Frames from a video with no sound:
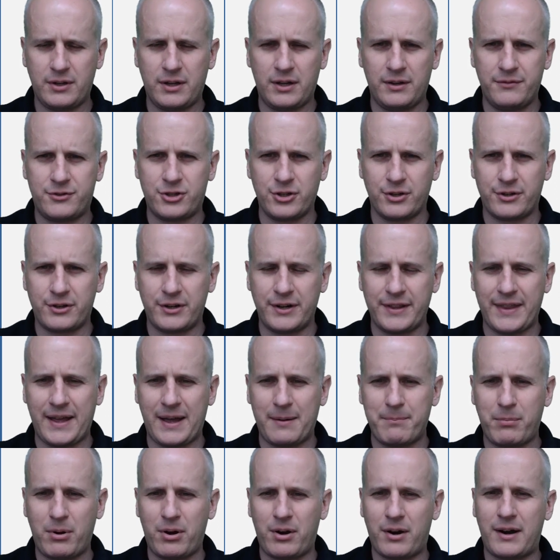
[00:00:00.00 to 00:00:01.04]
of sugar in
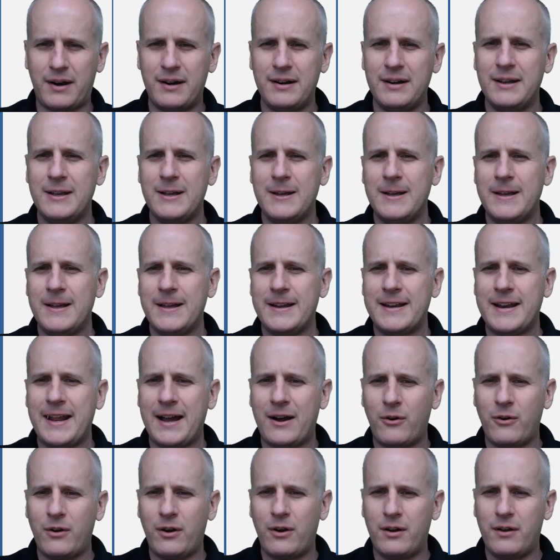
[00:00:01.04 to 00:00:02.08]
that bar.
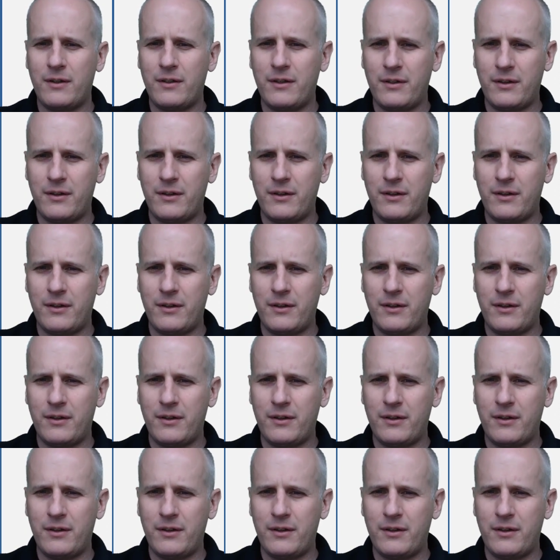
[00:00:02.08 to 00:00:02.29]
Now,